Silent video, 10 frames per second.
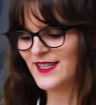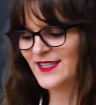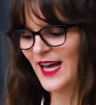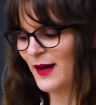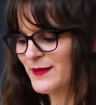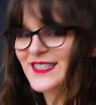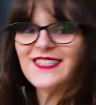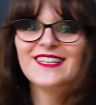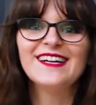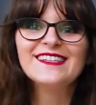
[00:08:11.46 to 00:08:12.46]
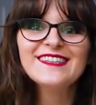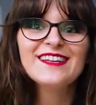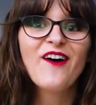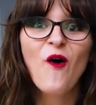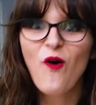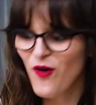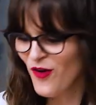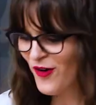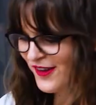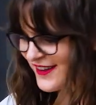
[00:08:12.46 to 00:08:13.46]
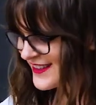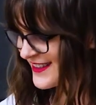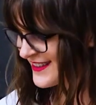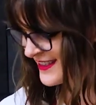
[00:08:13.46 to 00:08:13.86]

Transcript: It's time to send in the holes.